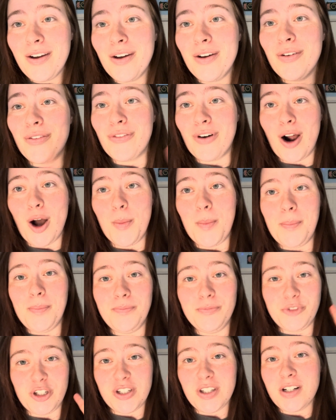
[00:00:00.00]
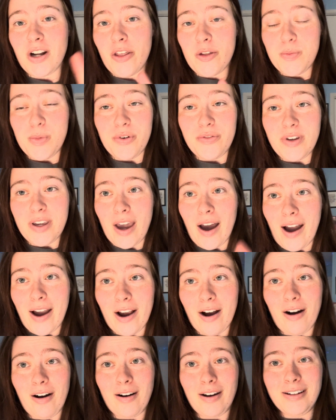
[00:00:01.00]
from Just Another Movie Guy
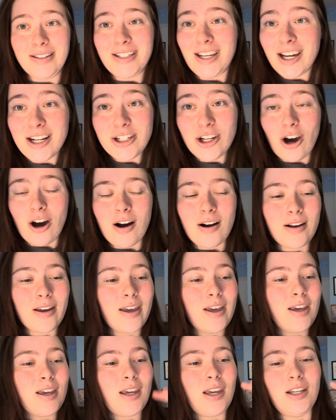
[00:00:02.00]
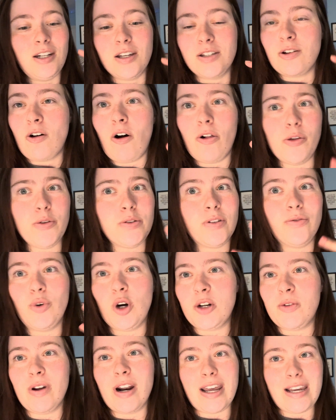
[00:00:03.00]
on TikTok. He does all those
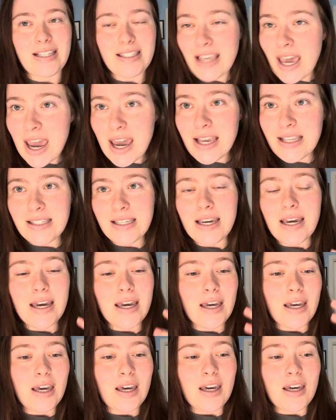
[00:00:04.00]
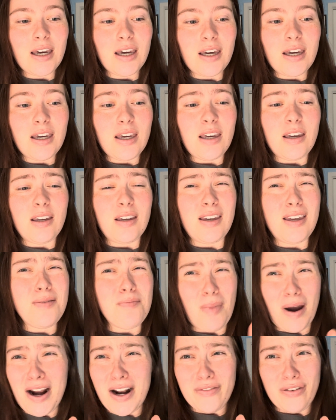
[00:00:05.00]
Avoid What I Says. He
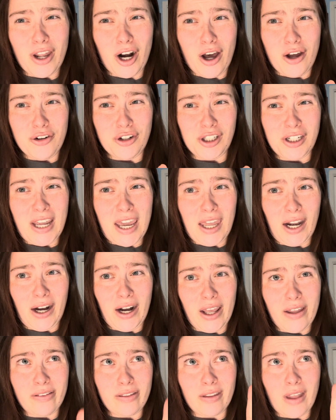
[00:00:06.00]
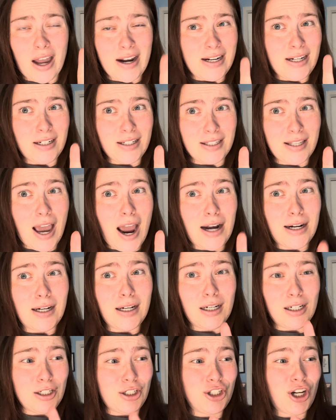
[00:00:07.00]
might have hit 100K today. I need
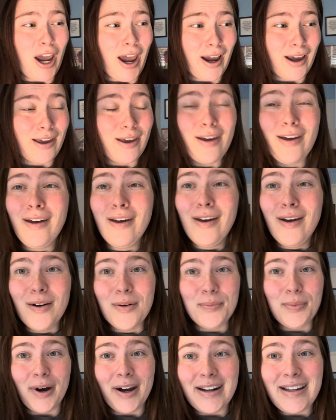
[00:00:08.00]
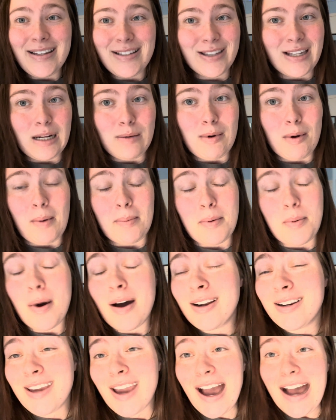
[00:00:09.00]
to check. But he's gonna be on my
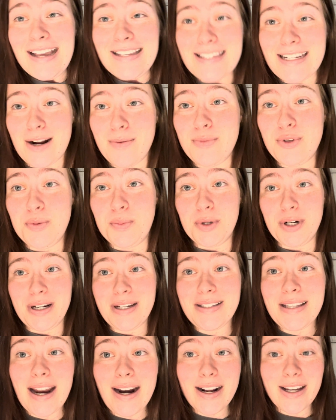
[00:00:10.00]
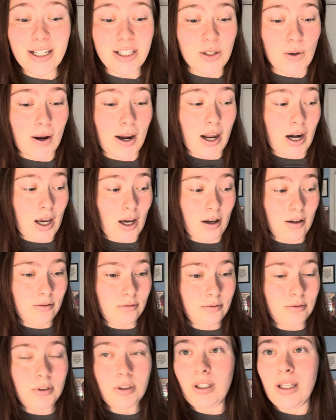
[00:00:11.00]
podcast and I'm super excited. So I gotta
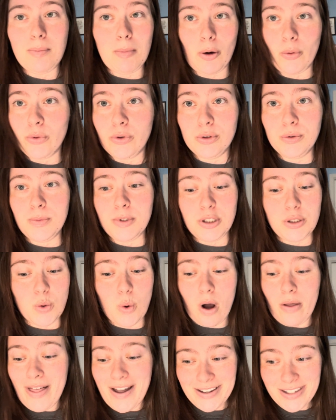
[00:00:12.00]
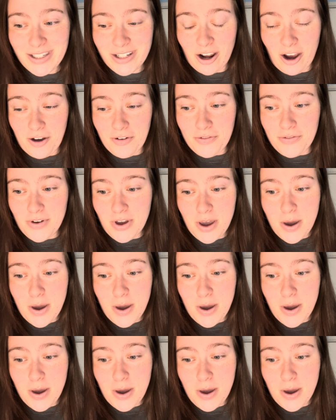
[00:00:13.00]
clean my room and do all that stuff.